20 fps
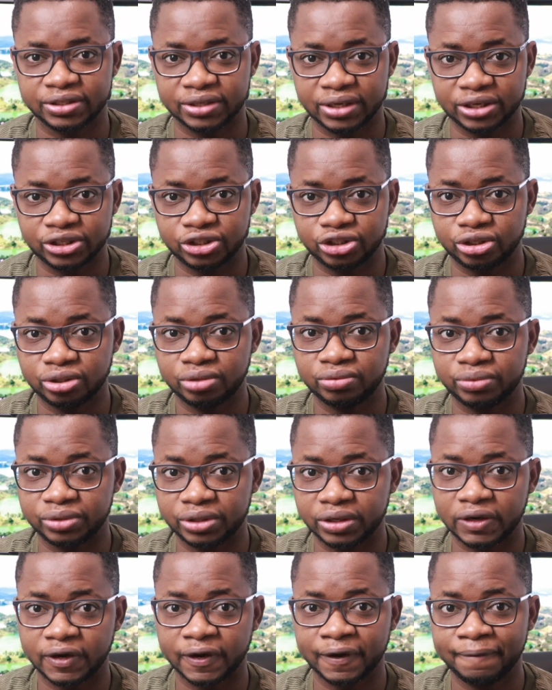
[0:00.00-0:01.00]
in
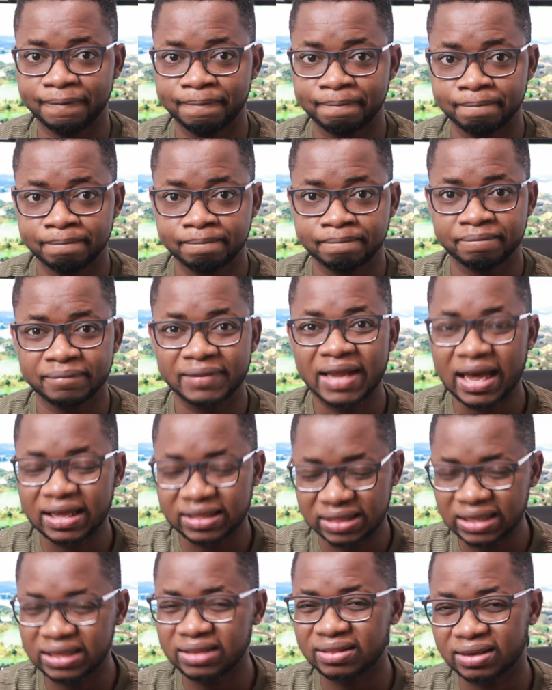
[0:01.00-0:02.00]
Nigeria,
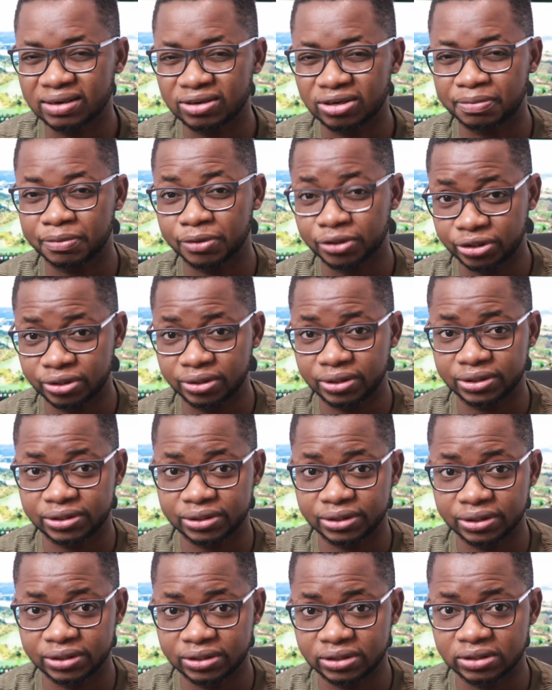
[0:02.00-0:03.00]
I think there are
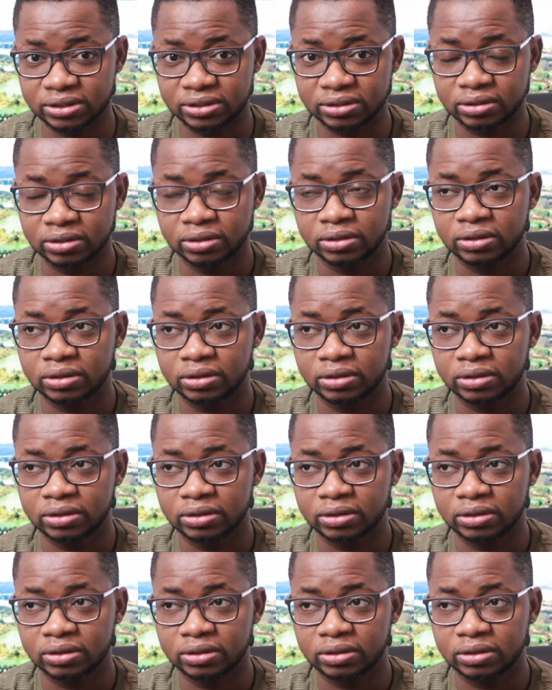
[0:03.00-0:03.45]
opportunities,